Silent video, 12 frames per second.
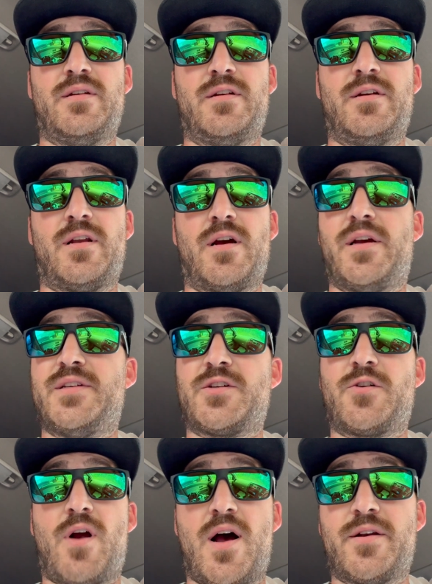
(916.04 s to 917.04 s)
you know, he's a
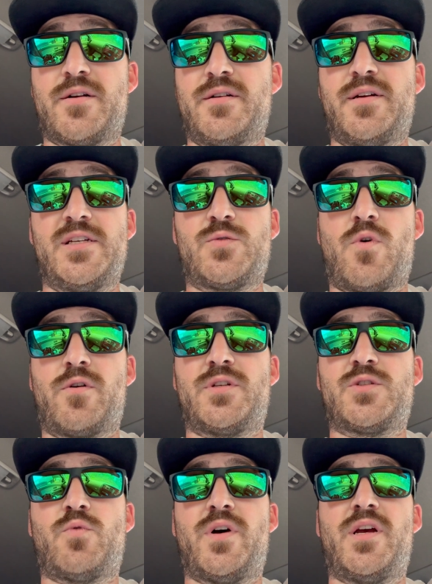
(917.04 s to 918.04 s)
grinder. He's worked
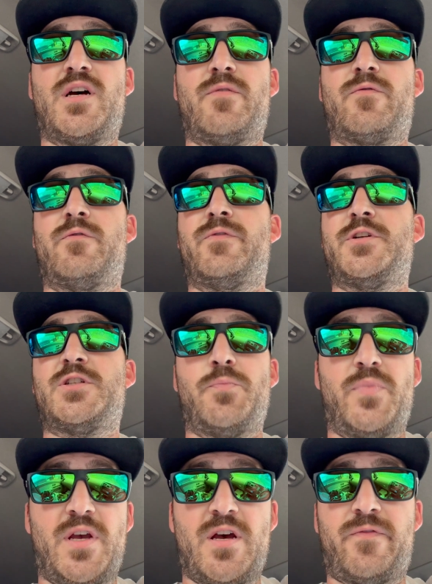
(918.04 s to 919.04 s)
his way up from fishing
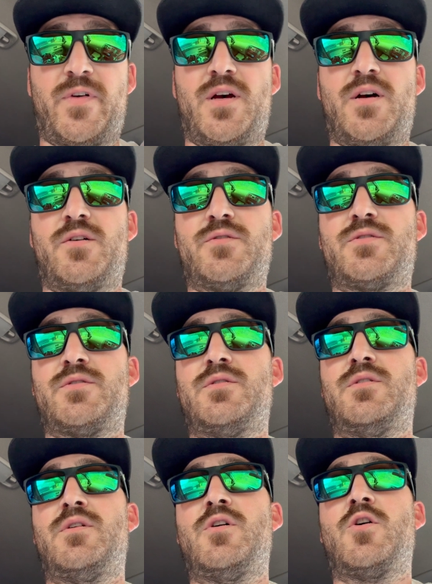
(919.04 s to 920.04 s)
BFLs,
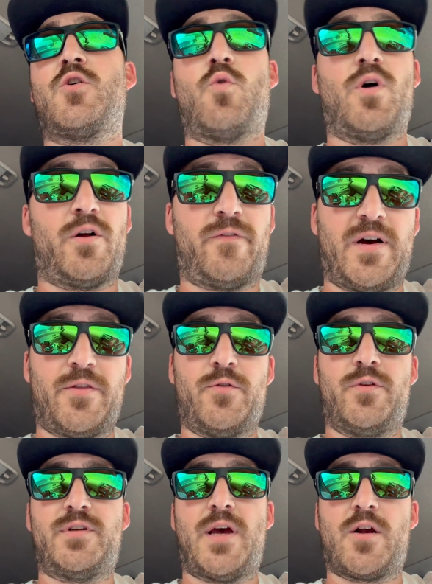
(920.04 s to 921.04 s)
qualified through
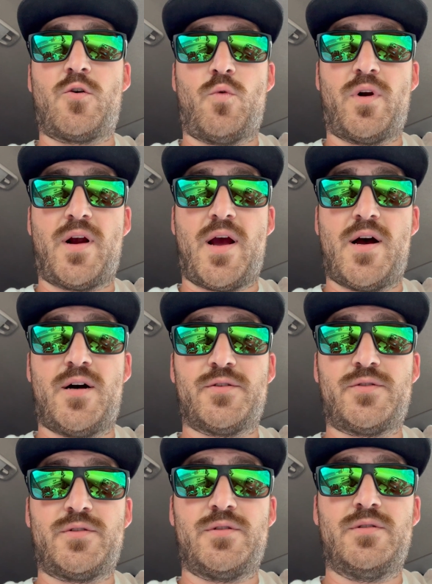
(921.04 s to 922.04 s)
the Tackle
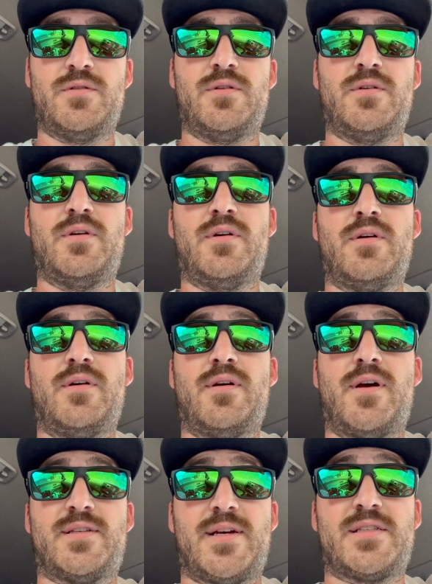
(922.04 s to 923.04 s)
Warehouse,
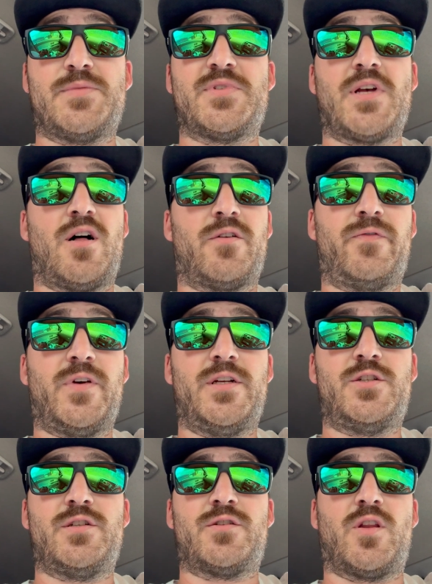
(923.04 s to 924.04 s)
has had some solid
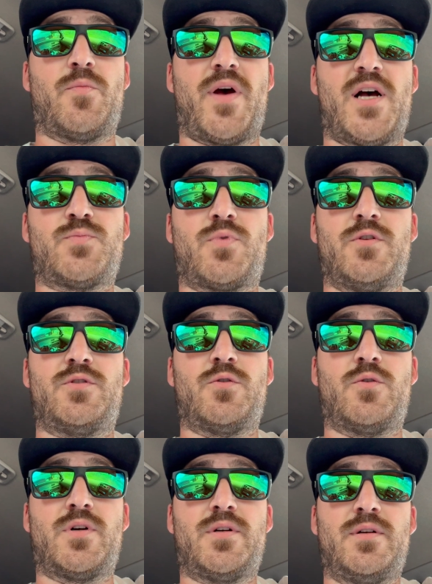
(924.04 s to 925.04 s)
finishes on the Bass Pro
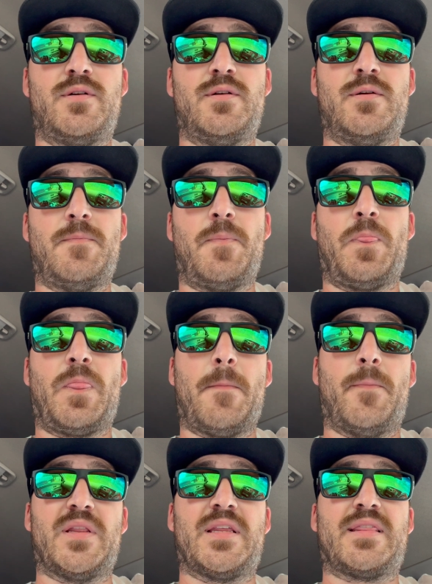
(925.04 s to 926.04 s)
Tour.
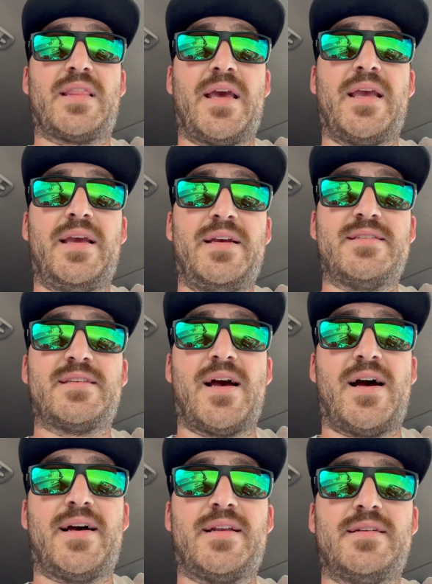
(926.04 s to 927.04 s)
But the thing he's
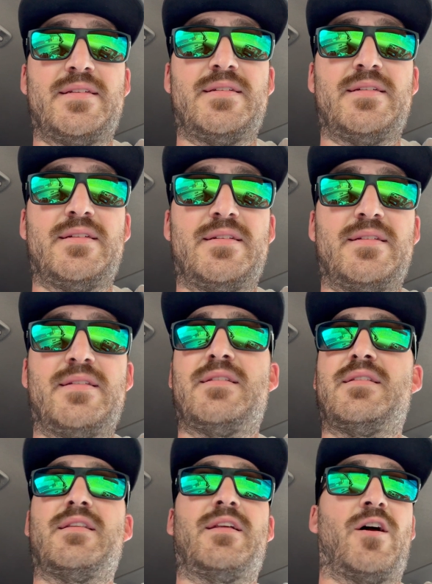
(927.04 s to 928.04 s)
got
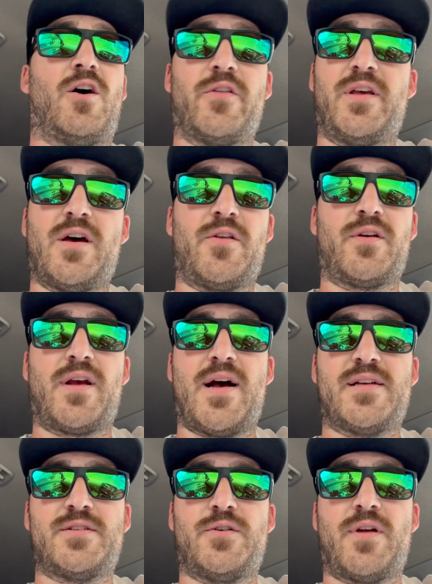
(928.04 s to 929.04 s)
that all the other
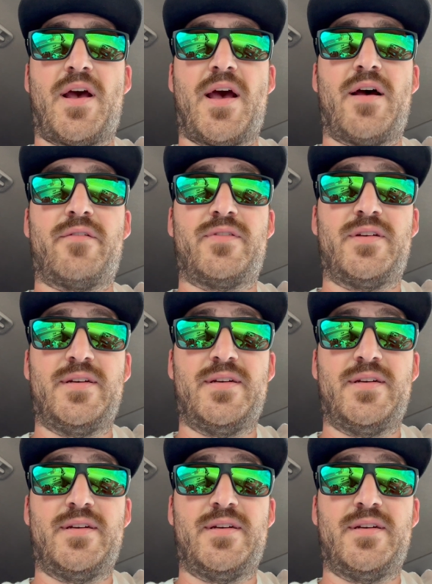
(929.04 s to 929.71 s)
guys don't have,